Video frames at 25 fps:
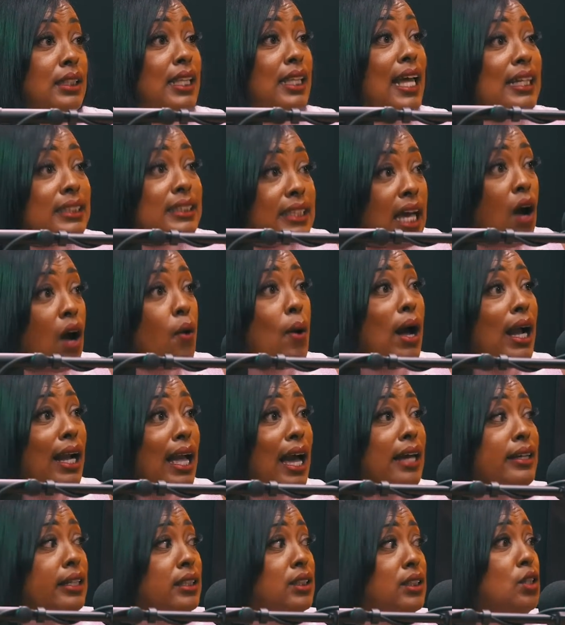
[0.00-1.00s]
That's how I
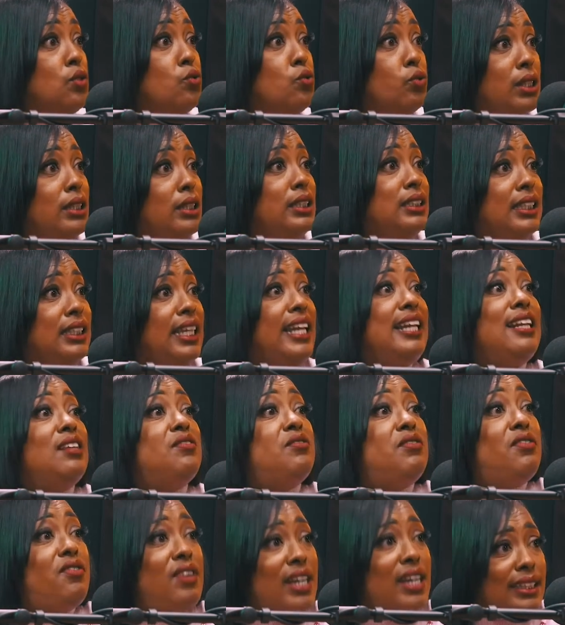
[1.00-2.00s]
got into real estate
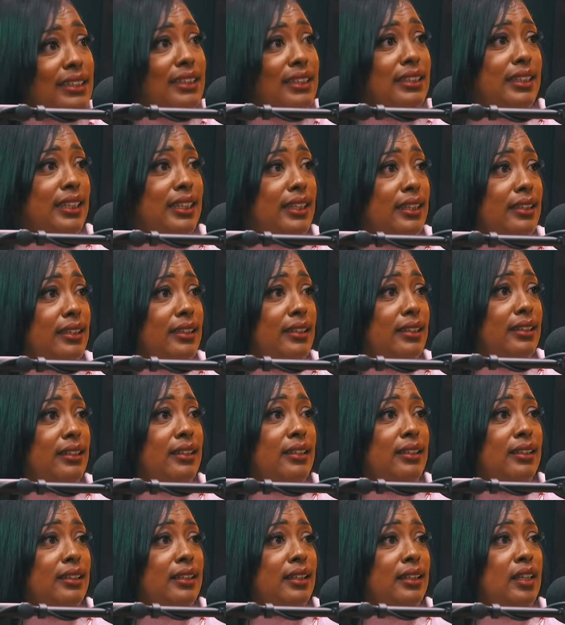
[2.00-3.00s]
investing.
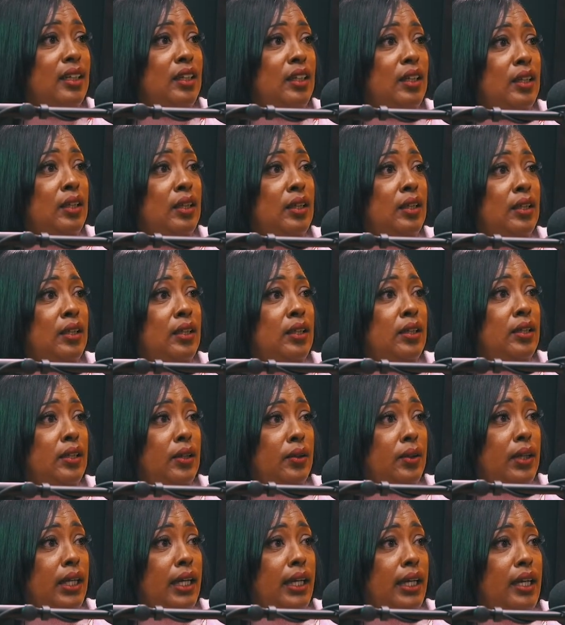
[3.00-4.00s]

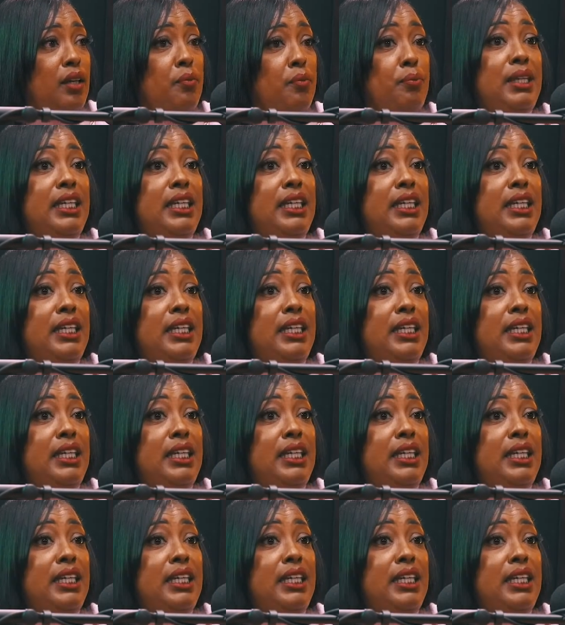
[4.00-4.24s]
Okay?